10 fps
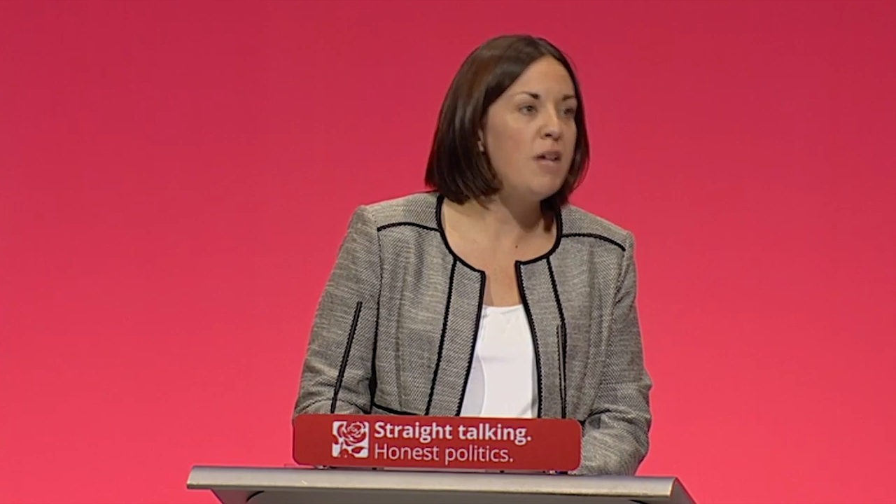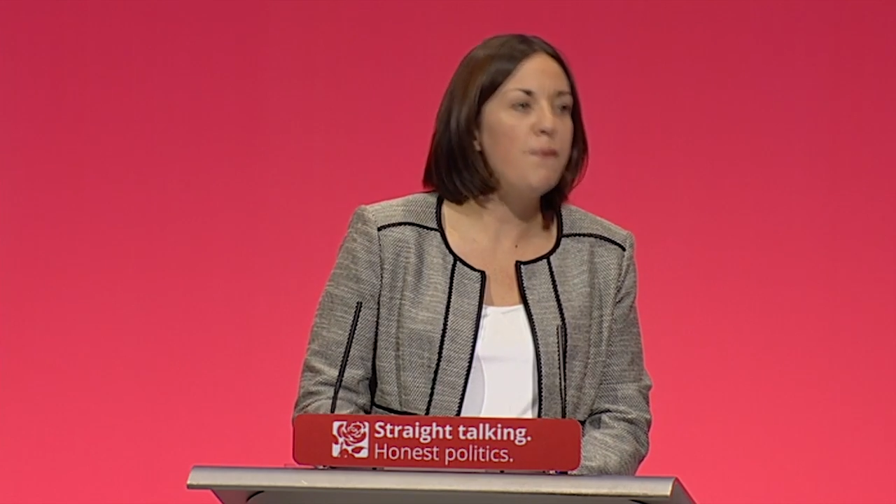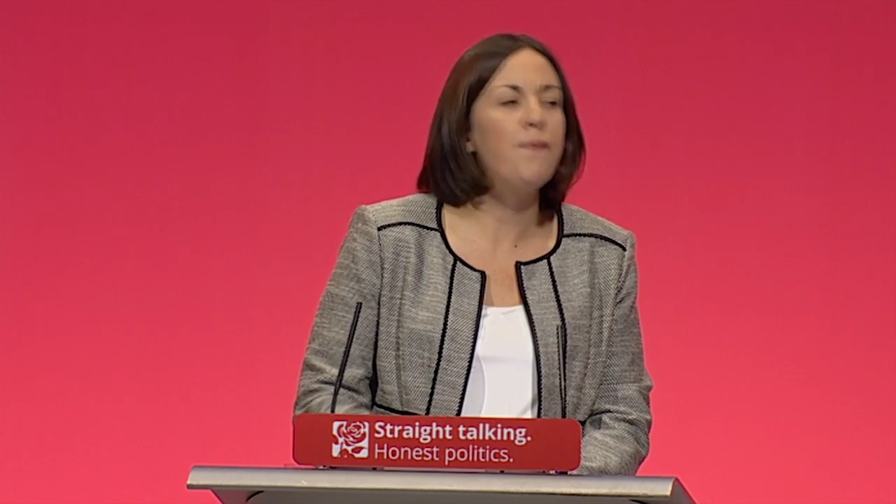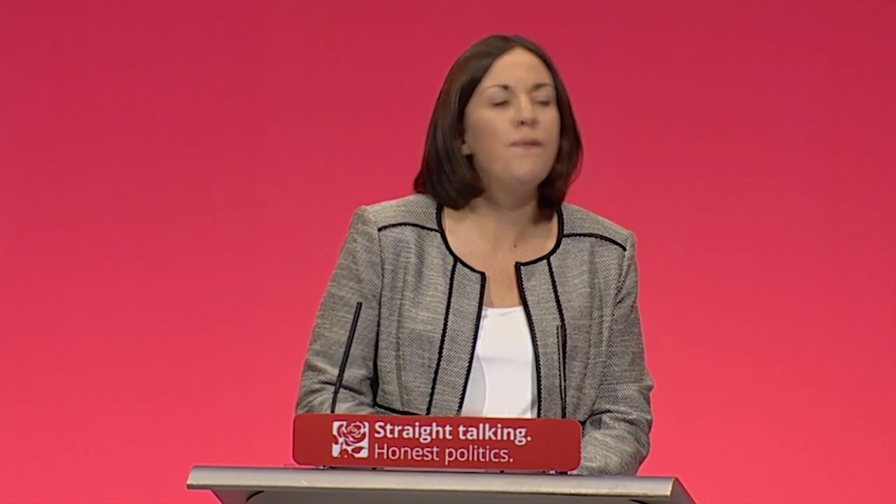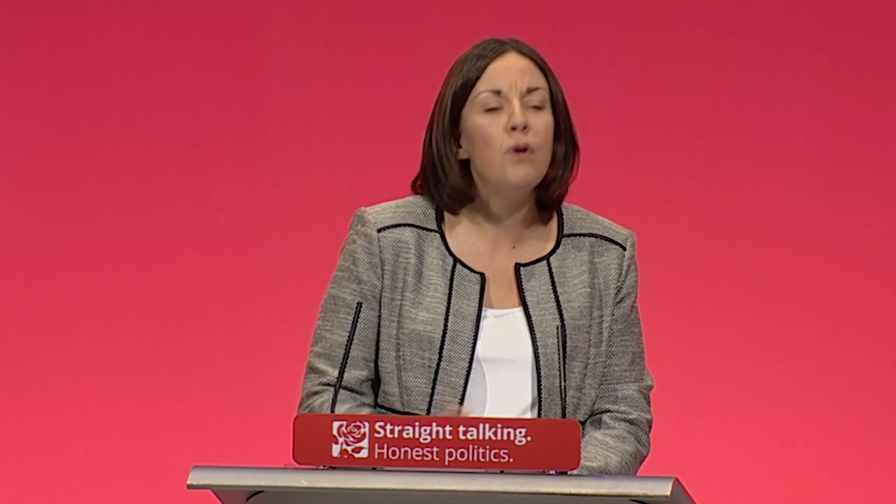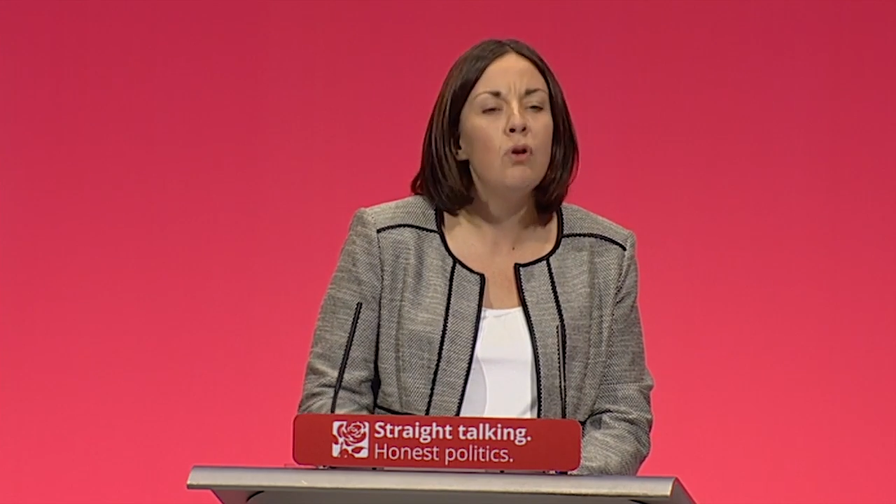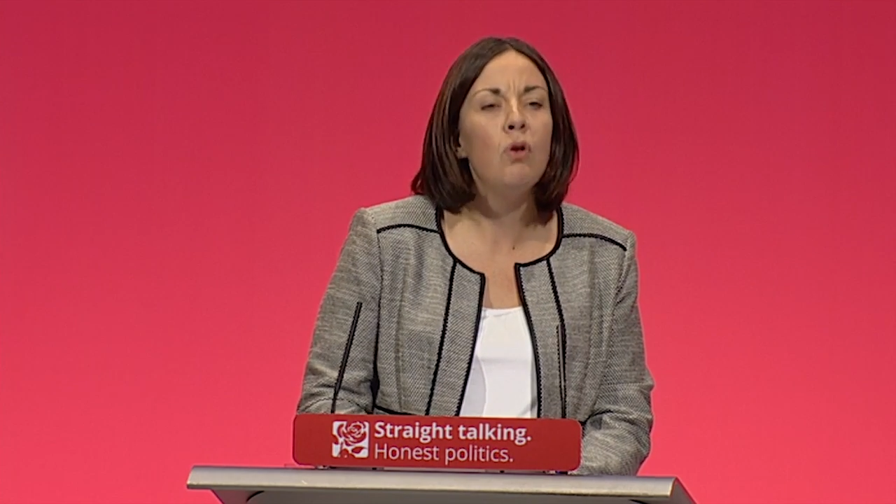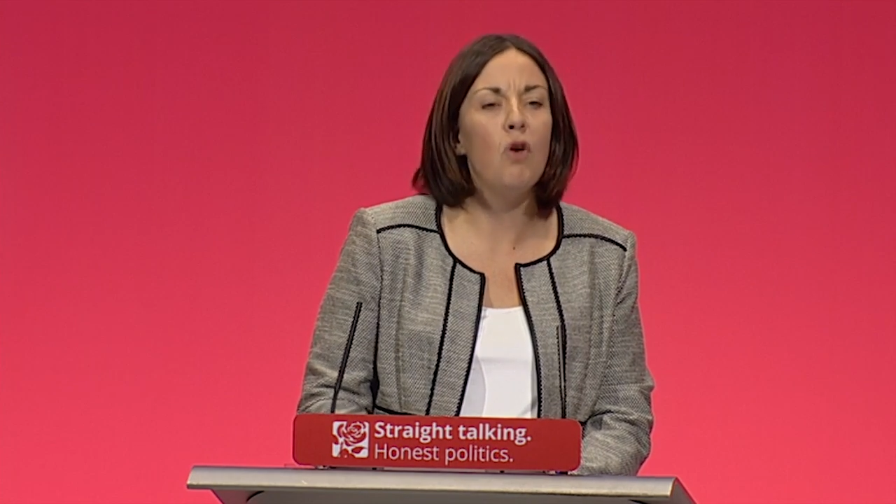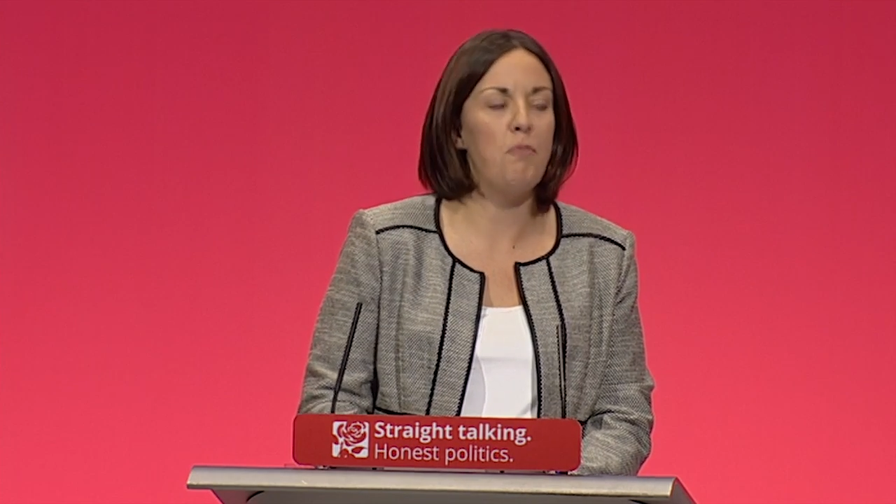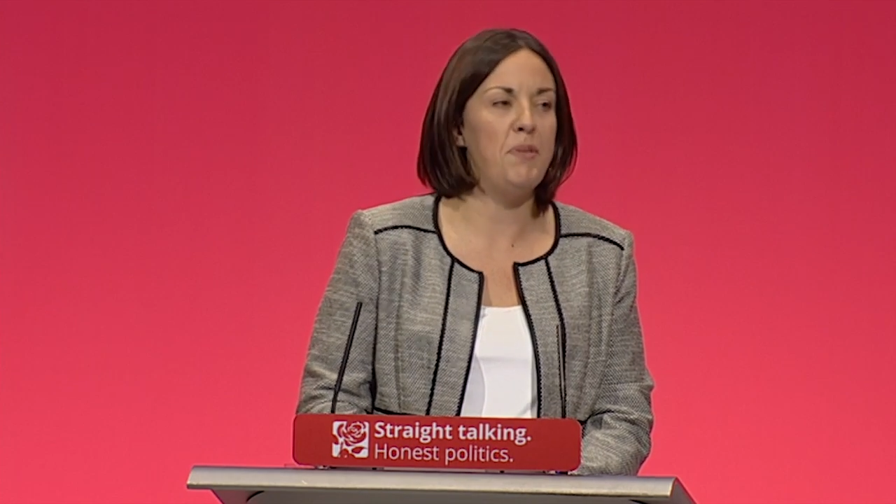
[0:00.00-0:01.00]
full
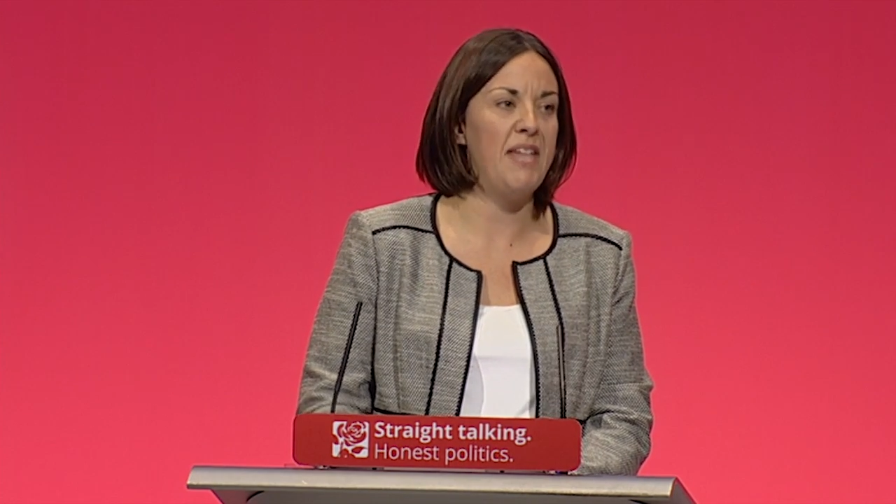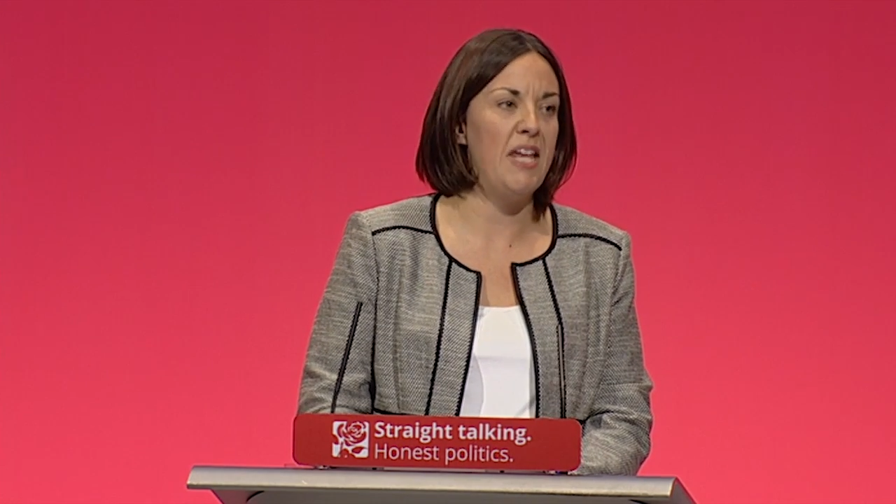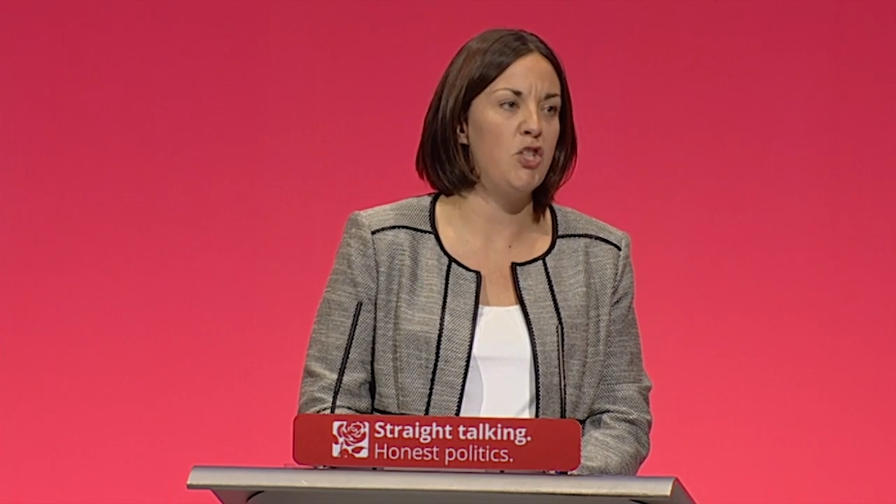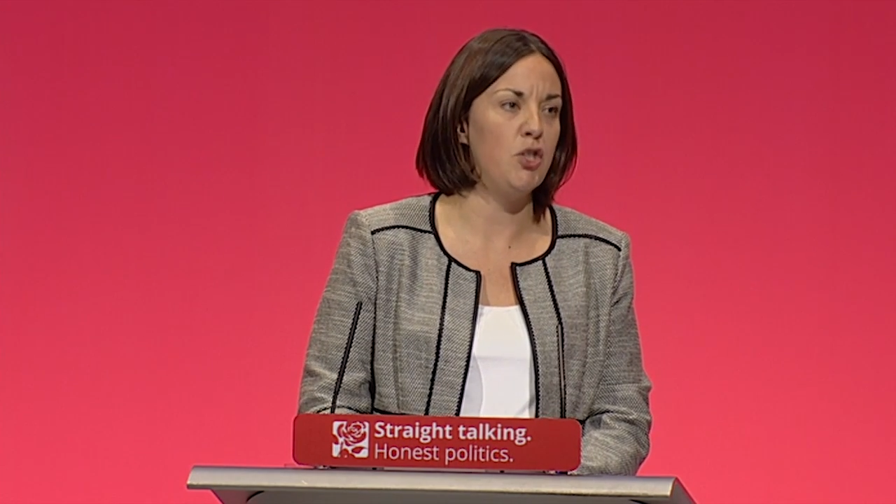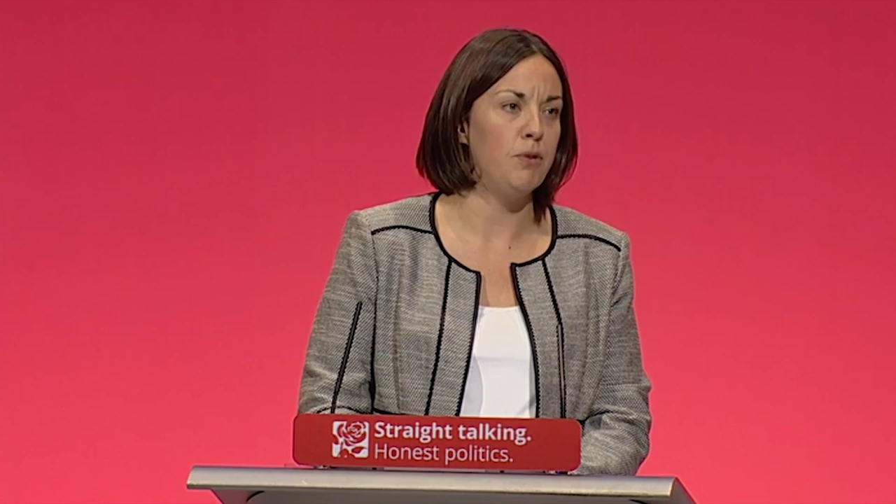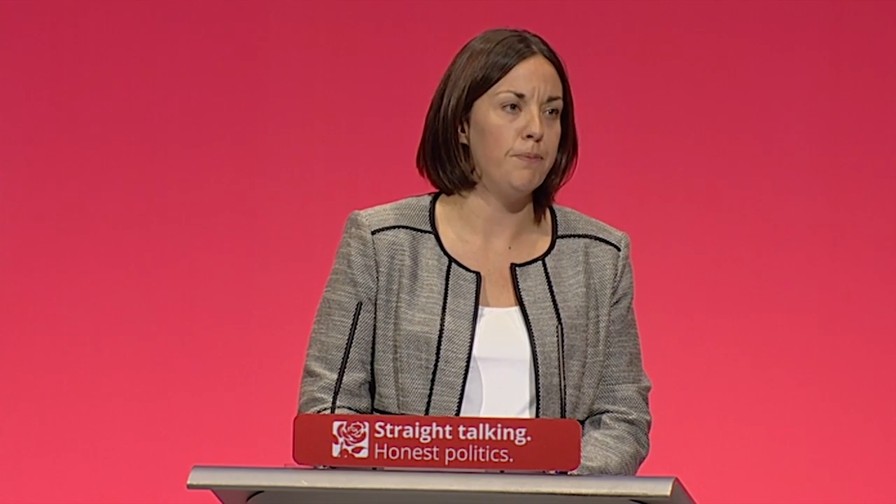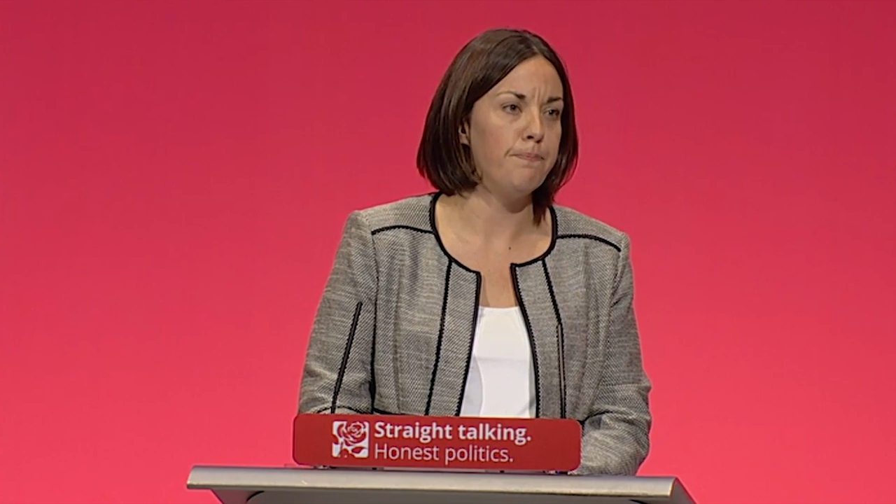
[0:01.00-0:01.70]
of potential.